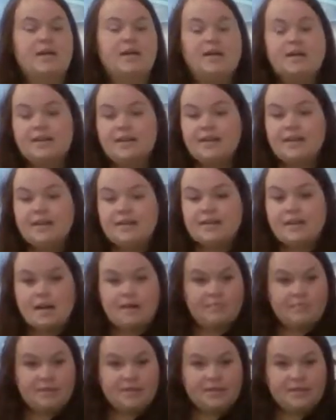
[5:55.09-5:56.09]
They cannot
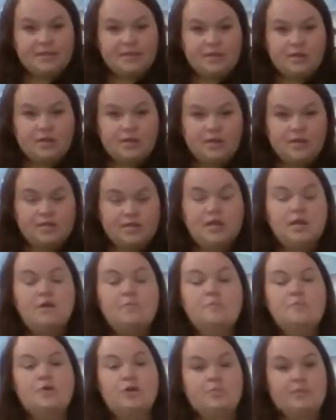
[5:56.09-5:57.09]
be installed
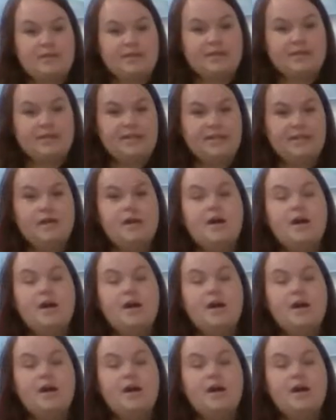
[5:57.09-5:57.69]
permanently.